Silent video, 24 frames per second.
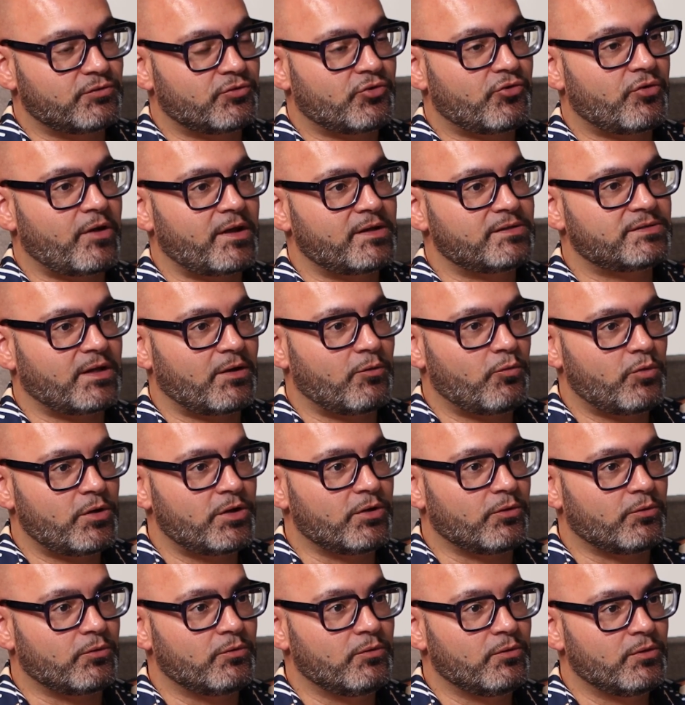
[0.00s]
It creates that
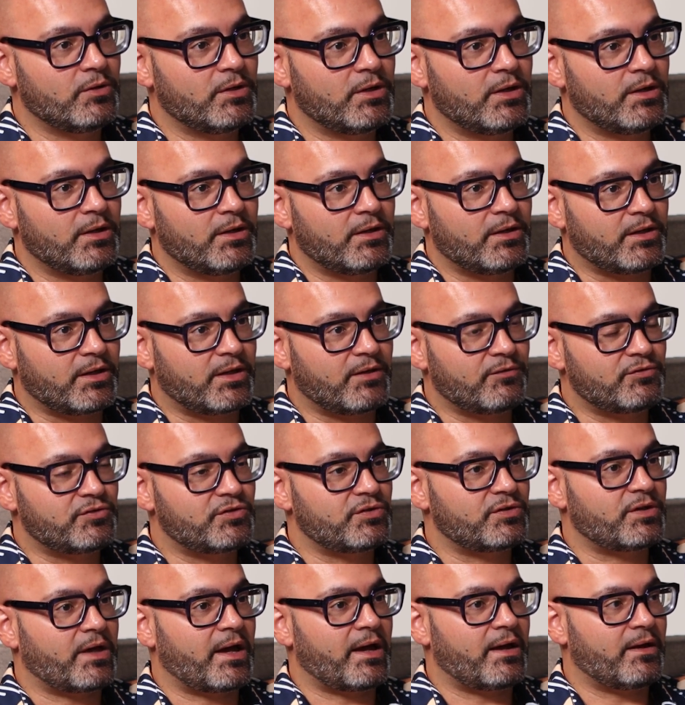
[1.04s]
will. That gives
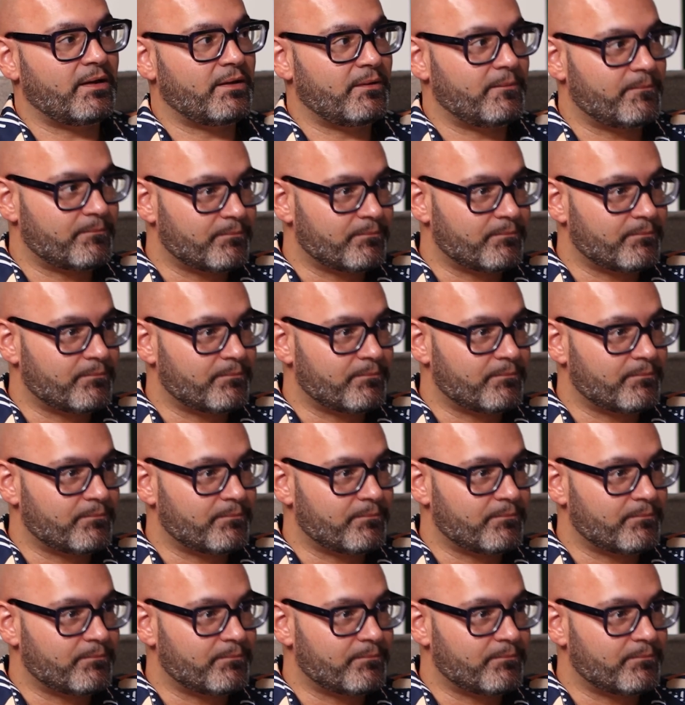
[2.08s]
you that